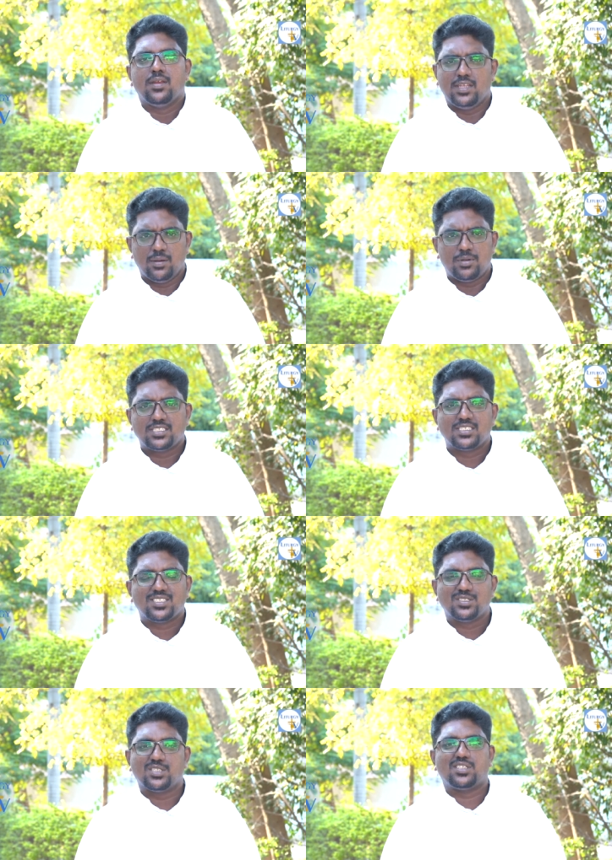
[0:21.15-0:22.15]
Dear brothers
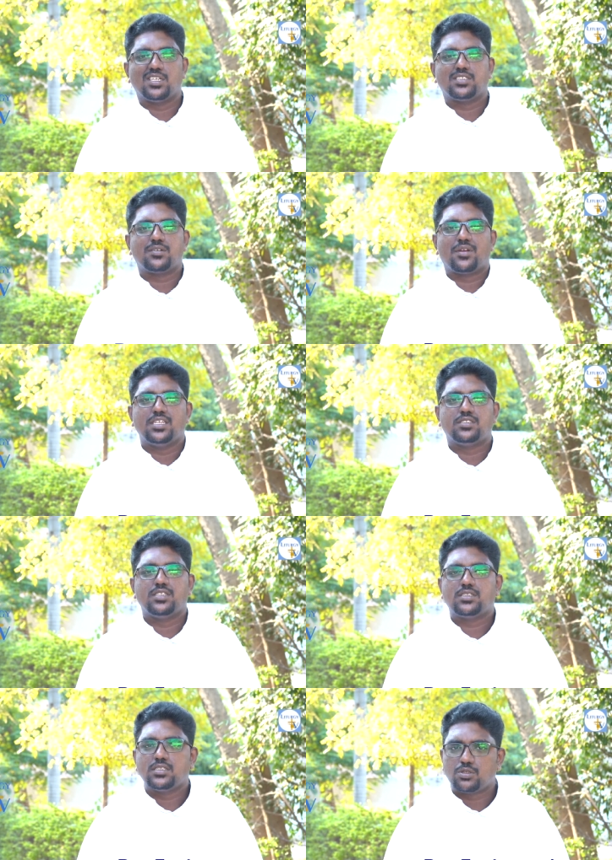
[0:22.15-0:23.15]
and sisters in Christ
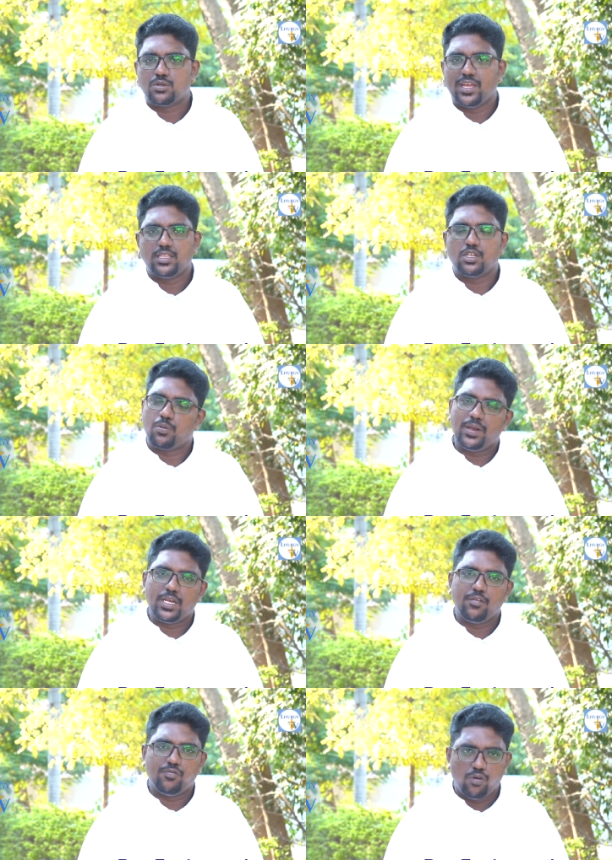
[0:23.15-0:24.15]
Jesus, today the
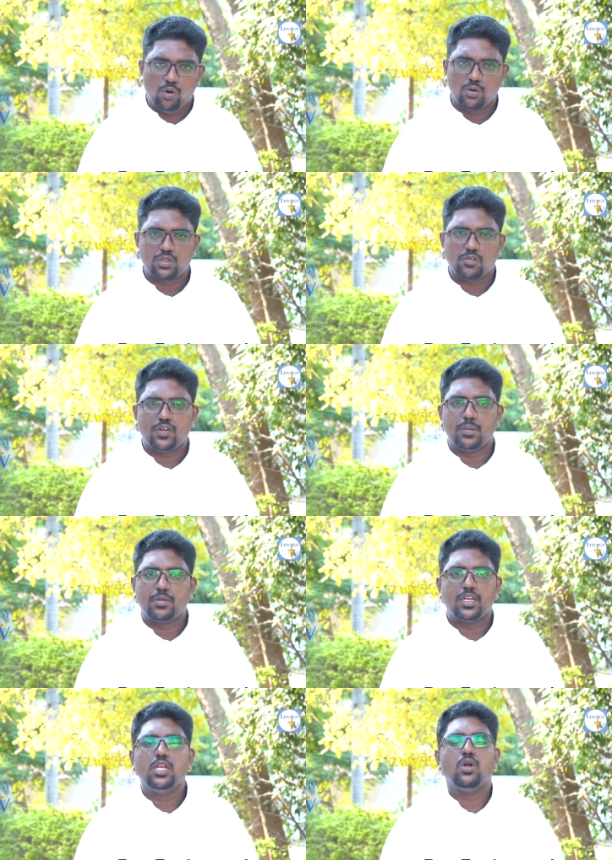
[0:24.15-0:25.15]
24th of
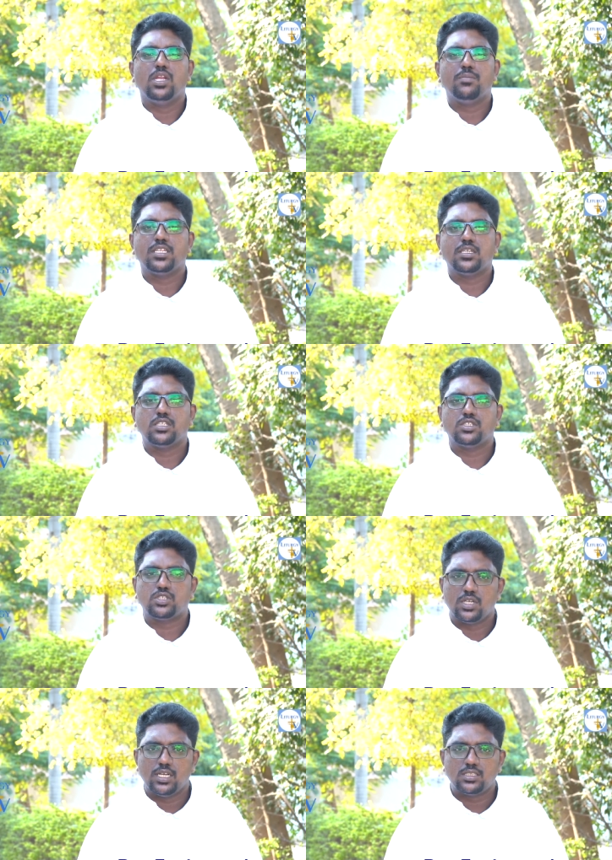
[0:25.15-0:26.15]
February, Holy Mother, the
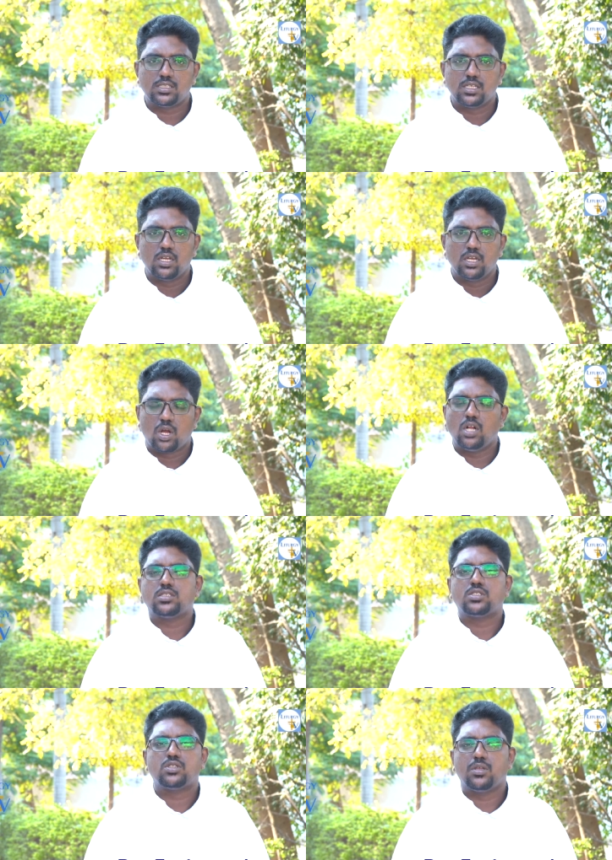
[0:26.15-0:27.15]
Church
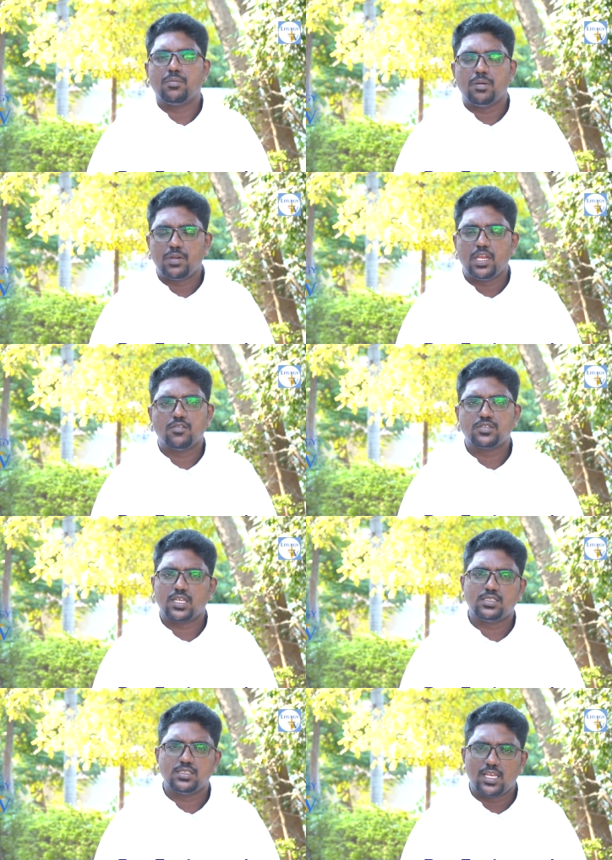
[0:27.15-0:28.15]
calls us to the memory of
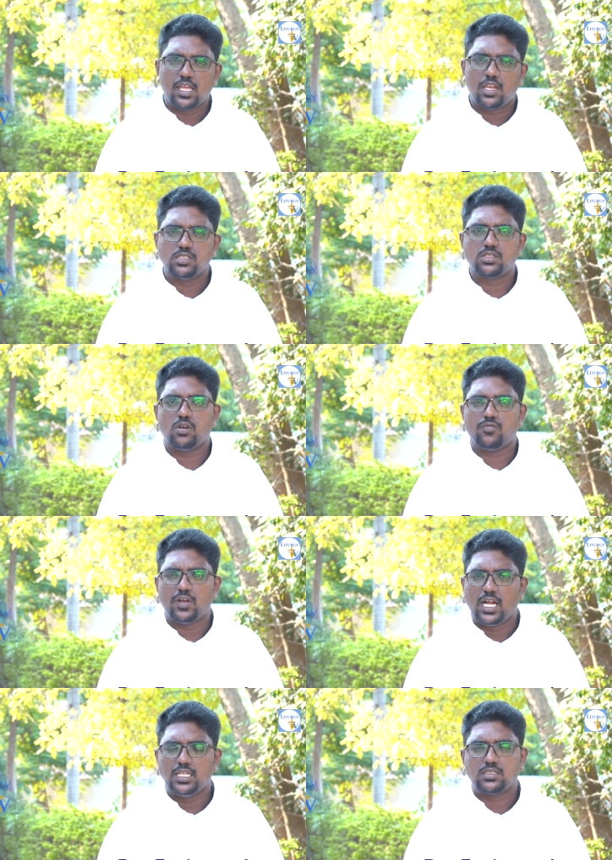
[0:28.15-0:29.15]
Saint Caesarius of
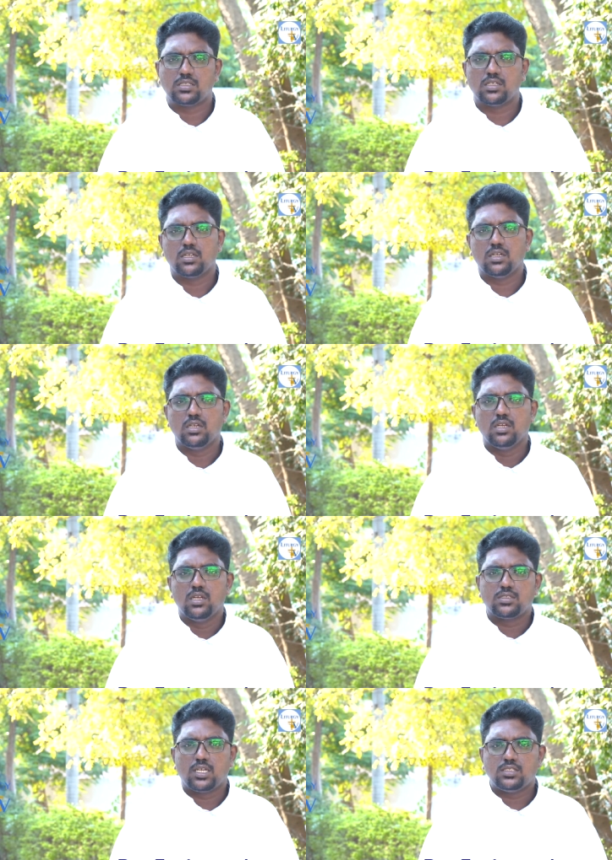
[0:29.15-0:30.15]
Arles.
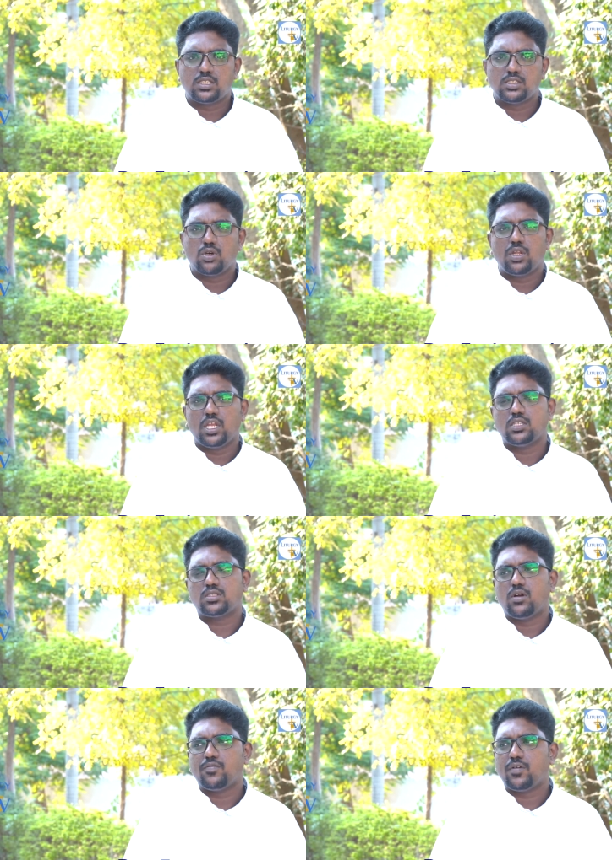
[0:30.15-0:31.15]
Saint
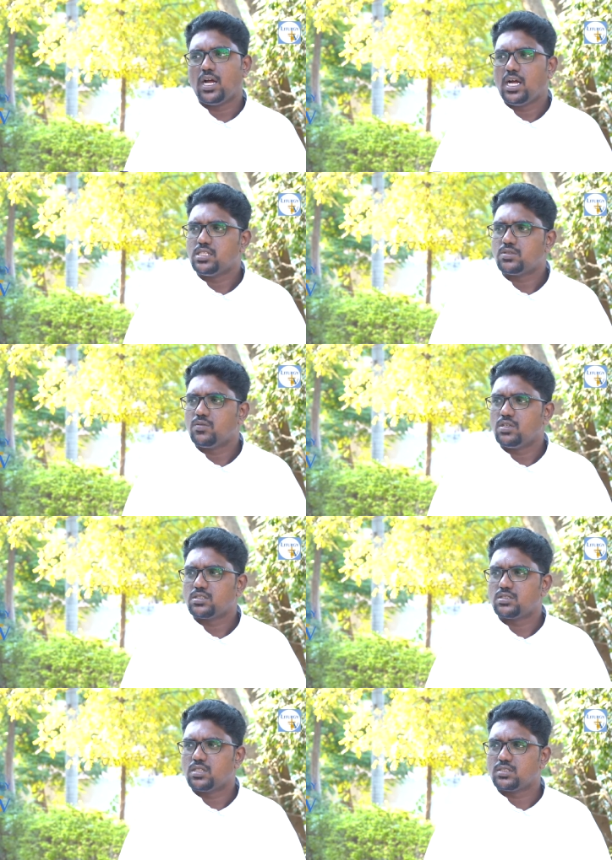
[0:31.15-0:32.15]
Caesarius of Arles
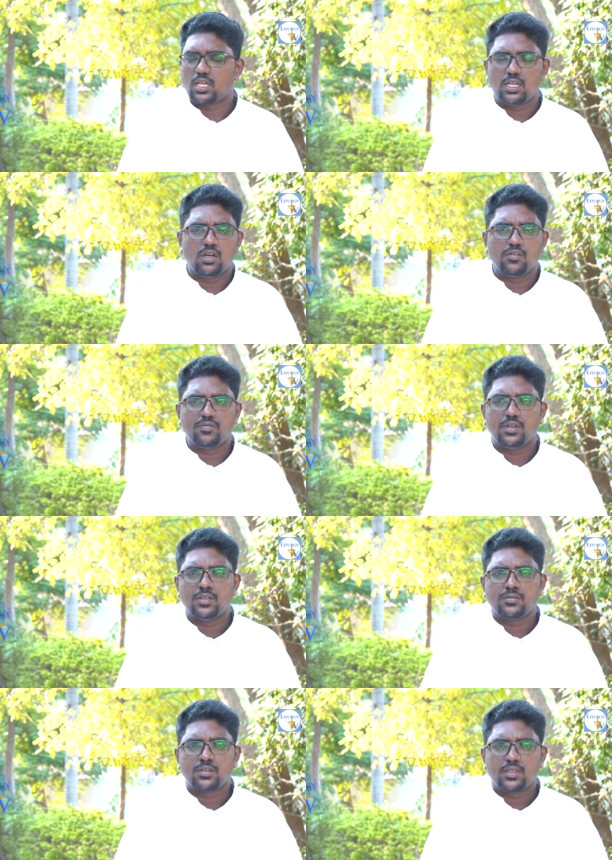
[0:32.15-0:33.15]
was the son of
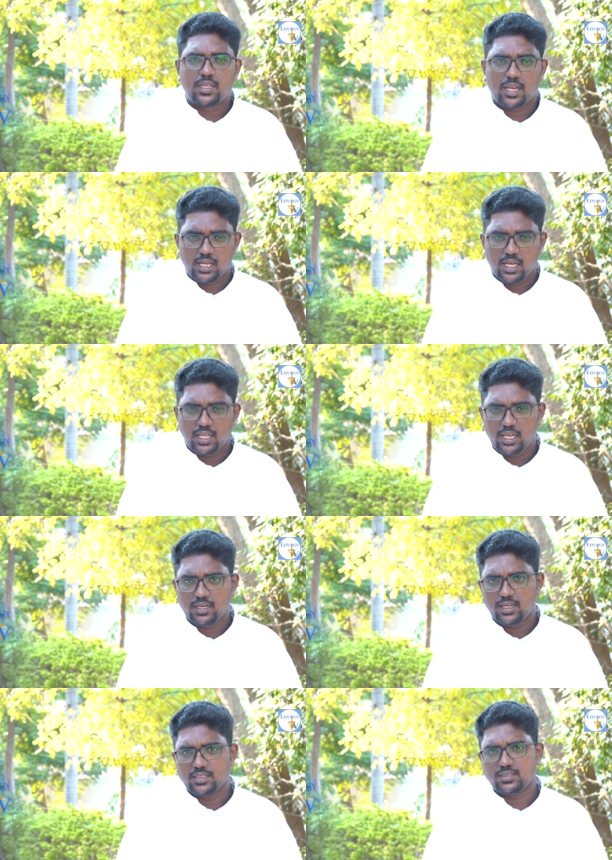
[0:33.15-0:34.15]

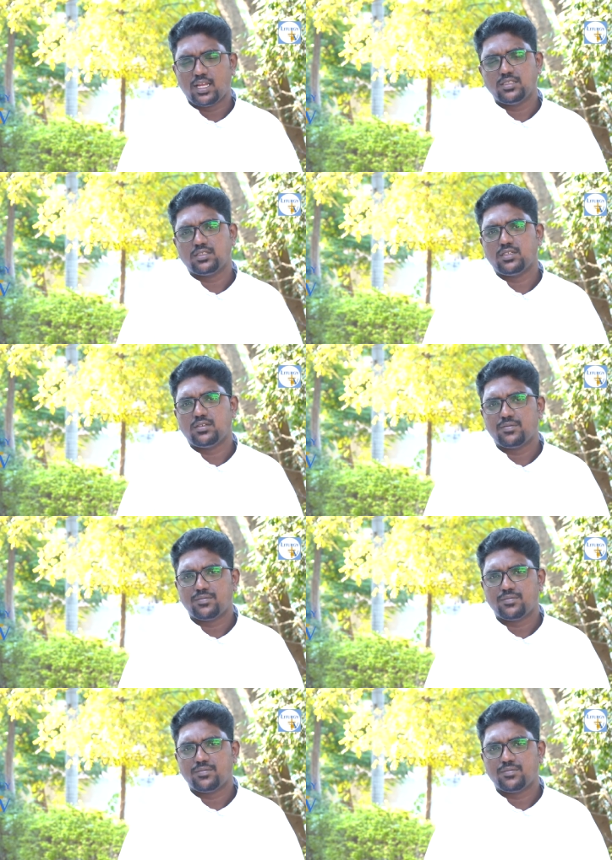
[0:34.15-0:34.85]
Gregory Nazianzen